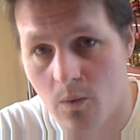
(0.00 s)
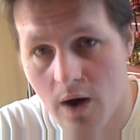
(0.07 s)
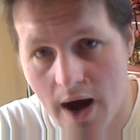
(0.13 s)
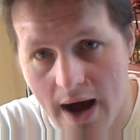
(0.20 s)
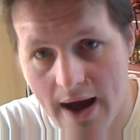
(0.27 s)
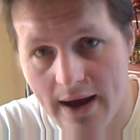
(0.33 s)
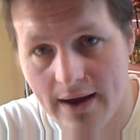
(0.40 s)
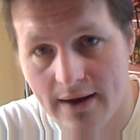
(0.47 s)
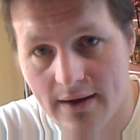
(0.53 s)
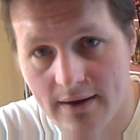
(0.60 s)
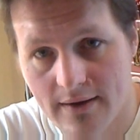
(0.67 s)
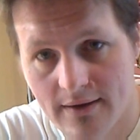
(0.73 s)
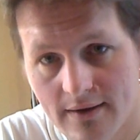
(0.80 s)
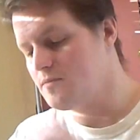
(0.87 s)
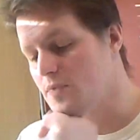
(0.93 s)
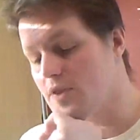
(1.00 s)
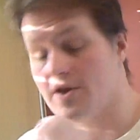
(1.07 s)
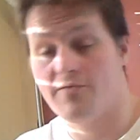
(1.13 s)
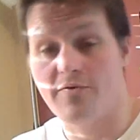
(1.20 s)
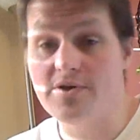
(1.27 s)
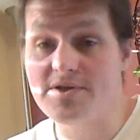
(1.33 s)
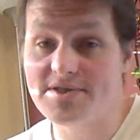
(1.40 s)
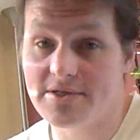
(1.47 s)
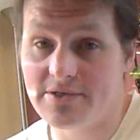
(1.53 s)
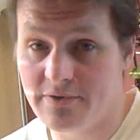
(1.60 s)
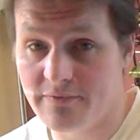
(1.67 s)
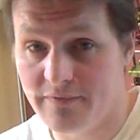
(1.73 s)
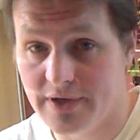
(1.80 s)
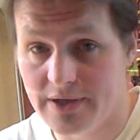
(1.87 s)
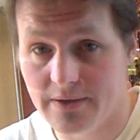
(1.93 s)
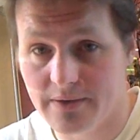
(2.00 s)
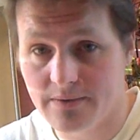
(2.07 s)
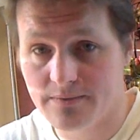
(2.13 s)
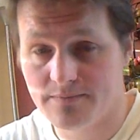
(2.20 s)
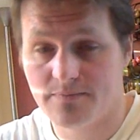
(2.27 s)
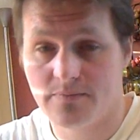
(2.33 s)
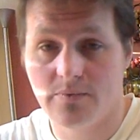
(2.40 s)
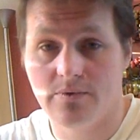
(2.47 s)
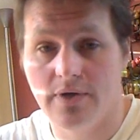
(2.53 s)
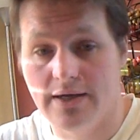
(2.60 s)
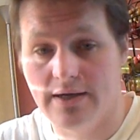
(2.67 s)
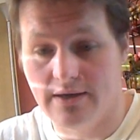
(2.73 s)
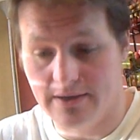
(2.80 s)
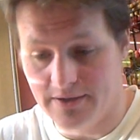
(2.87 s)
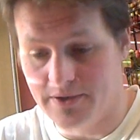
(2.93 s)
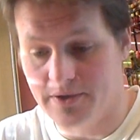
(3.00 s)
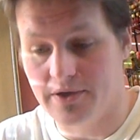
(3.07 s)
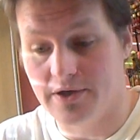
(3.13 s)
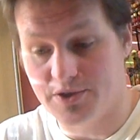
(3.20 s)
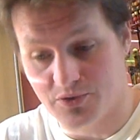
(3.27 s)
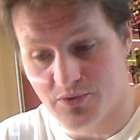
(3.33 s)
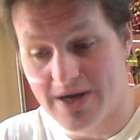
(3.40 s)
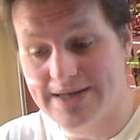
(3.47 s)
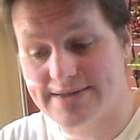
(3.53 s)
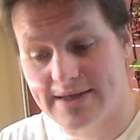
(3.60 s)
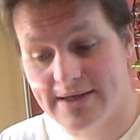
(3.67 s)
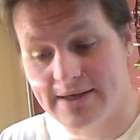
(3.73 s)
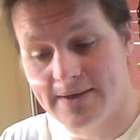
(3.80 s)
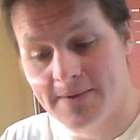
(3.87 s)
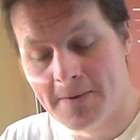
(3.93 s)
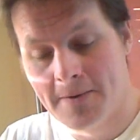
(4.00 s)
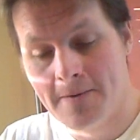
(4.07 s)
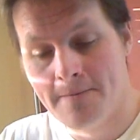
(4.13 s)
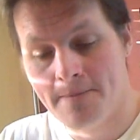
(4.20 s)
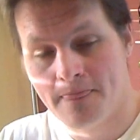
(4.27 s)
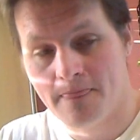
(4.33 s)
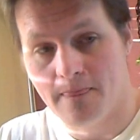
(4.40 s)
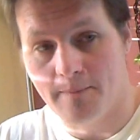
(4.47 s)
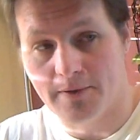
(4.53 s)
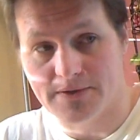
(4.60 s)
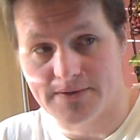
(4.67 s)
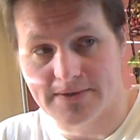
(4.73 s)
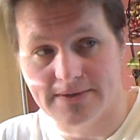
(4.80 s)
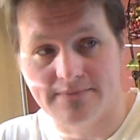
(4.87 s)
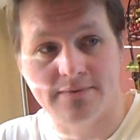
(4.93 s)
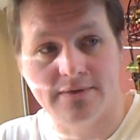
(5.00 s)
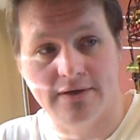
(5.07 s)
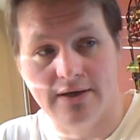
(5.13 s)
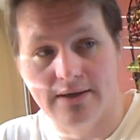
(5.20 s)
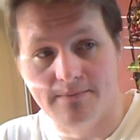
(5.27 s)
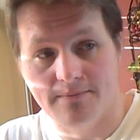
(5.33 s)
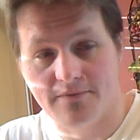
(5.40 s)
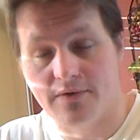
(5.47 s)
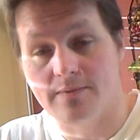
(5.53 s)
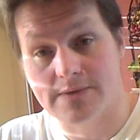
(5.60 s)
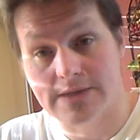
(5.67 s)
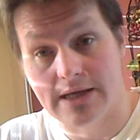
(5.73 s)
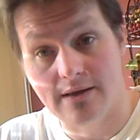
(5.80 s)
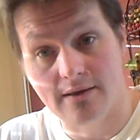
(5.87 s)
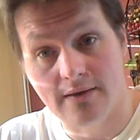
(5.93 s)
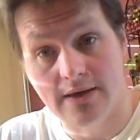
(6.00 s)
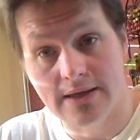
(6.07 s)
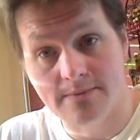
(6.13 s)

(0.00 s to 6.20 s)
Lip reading: Why? First in your video, and you're addressing the person from Silent